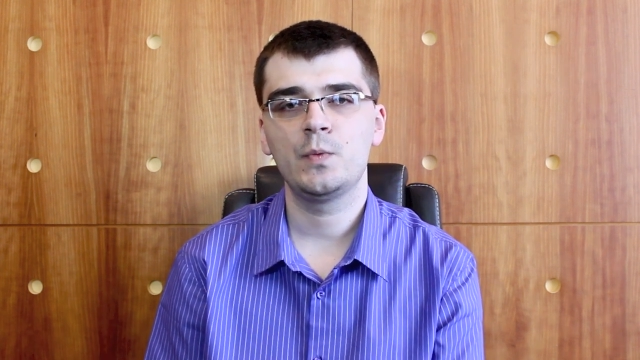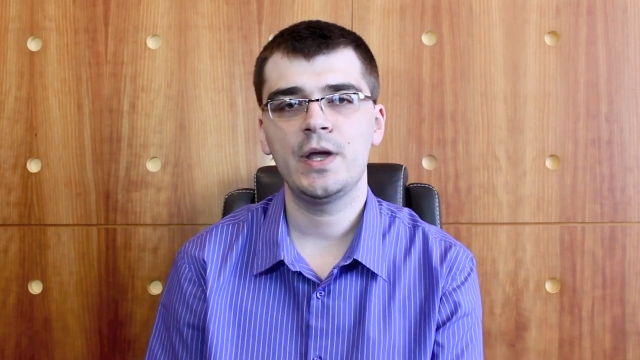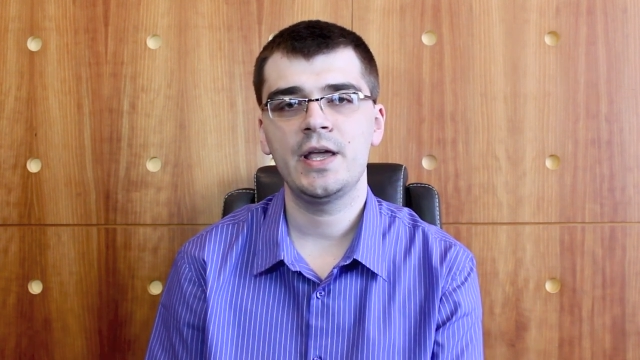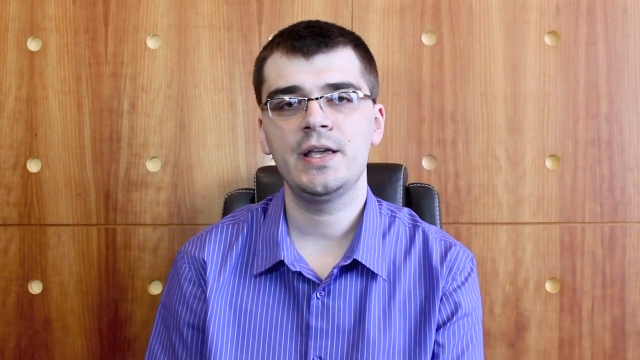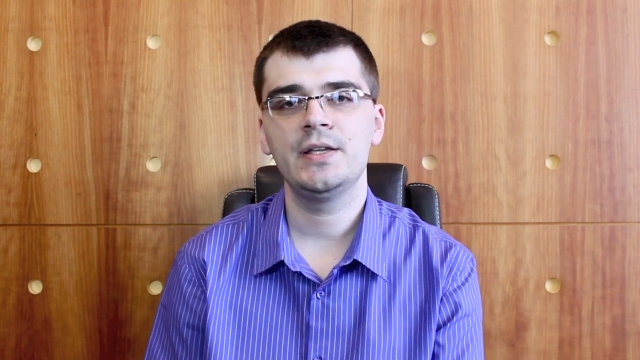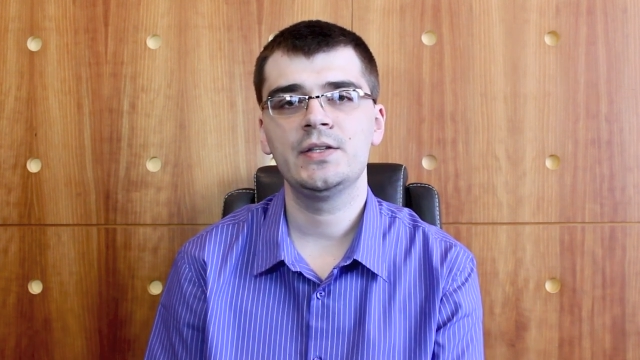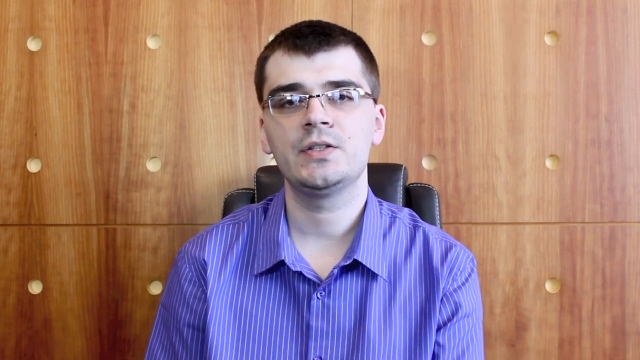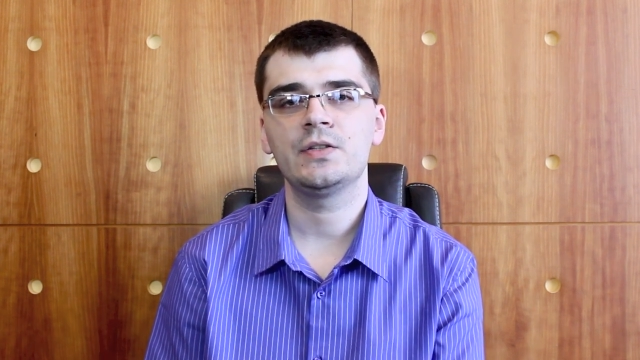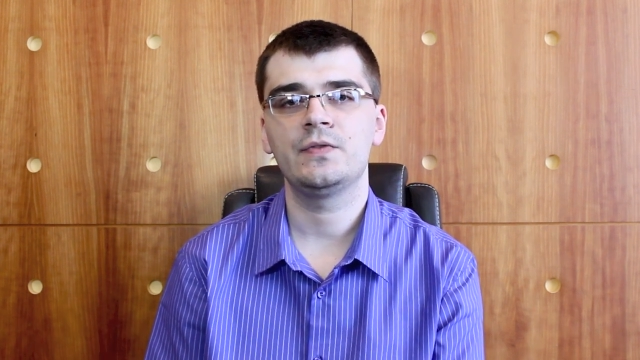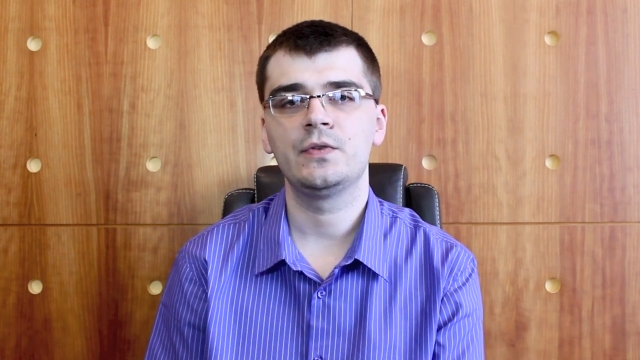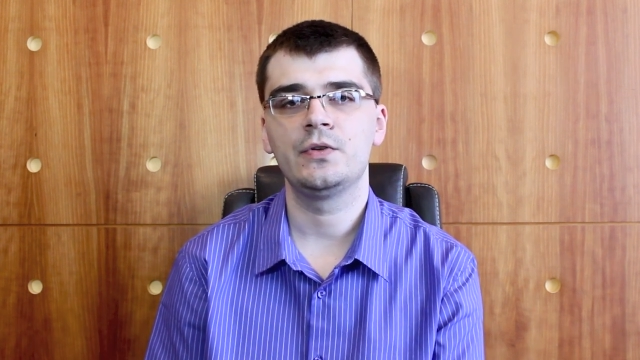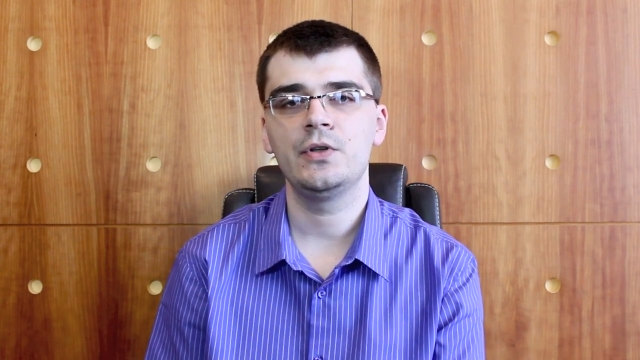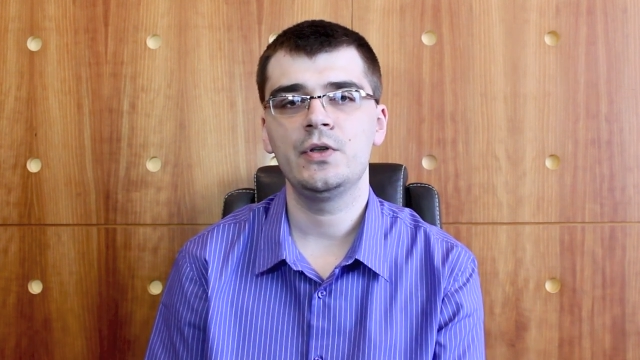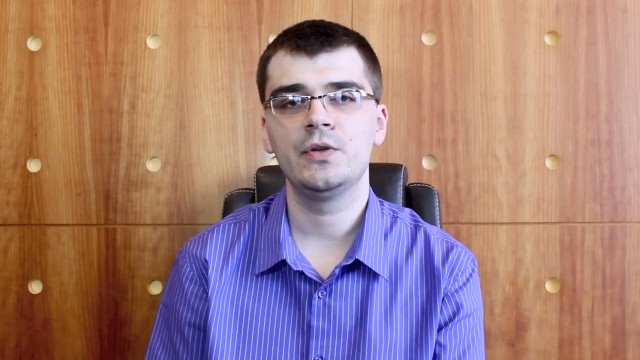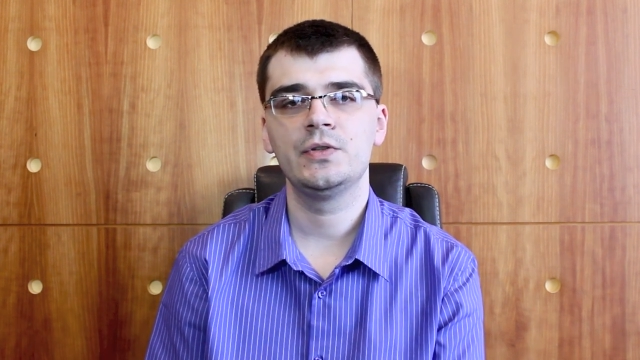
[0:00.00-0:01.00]
ways
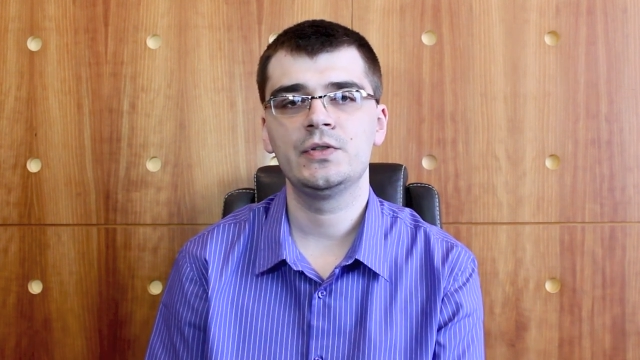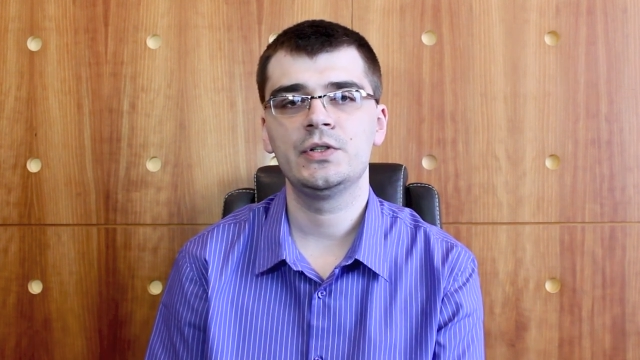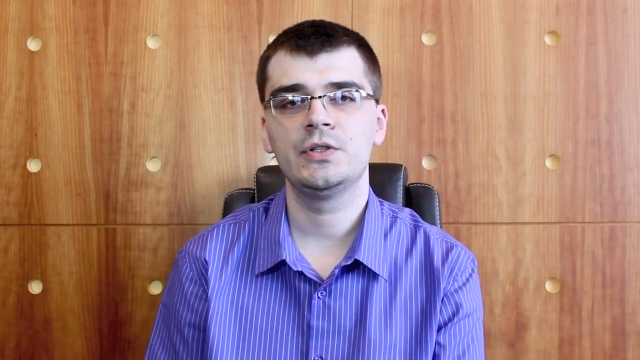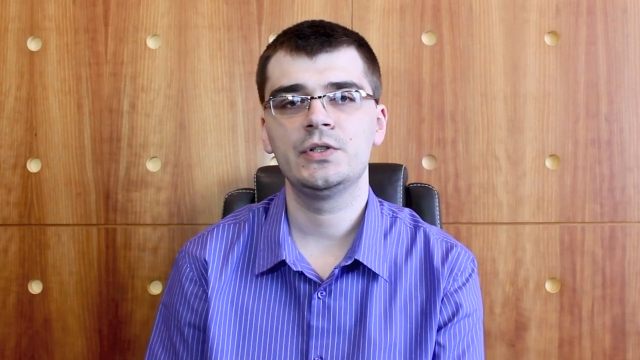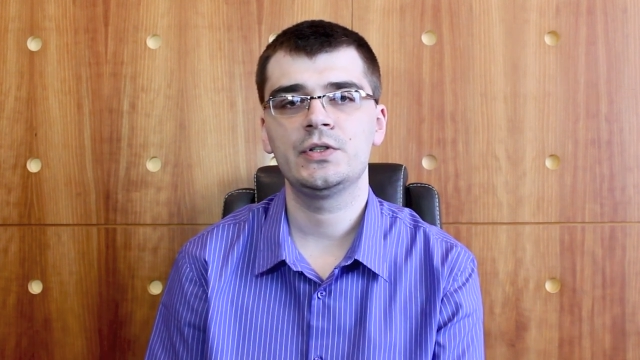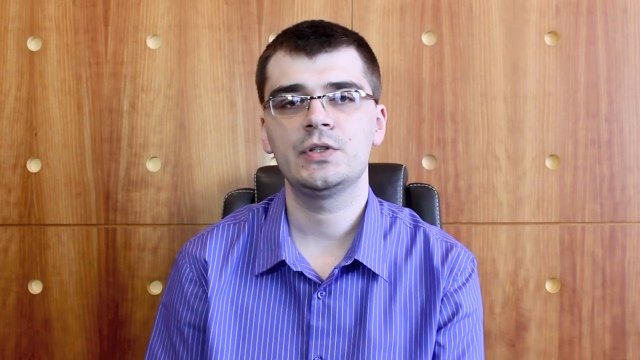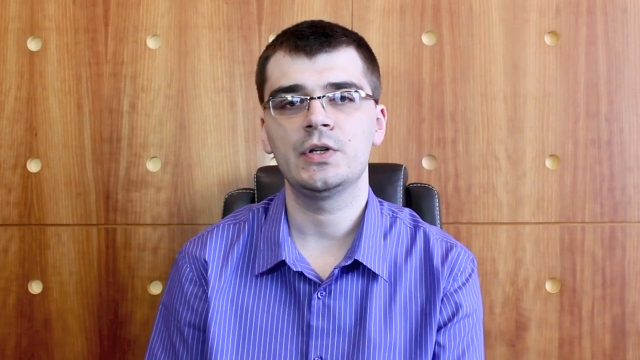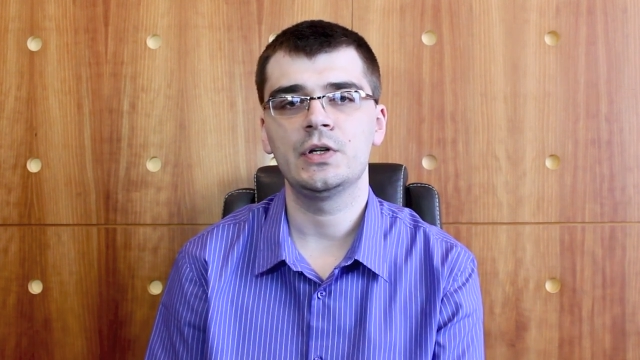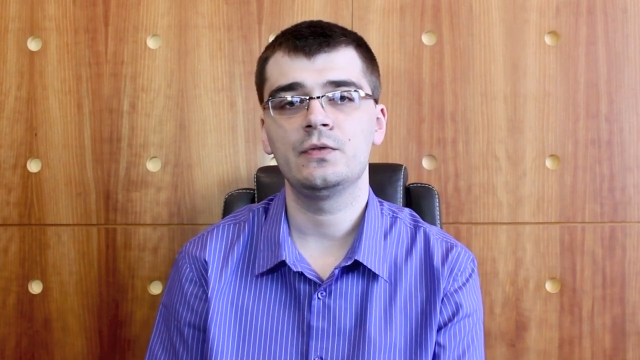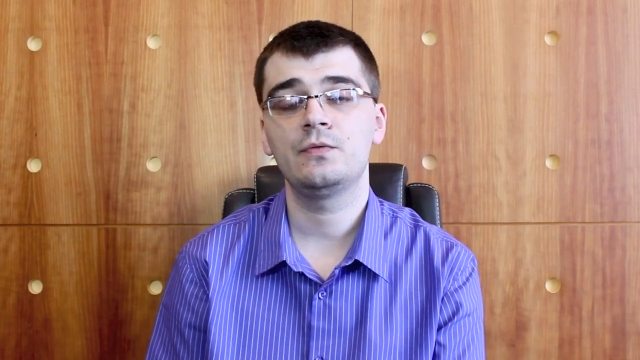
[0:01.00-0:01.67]
for users,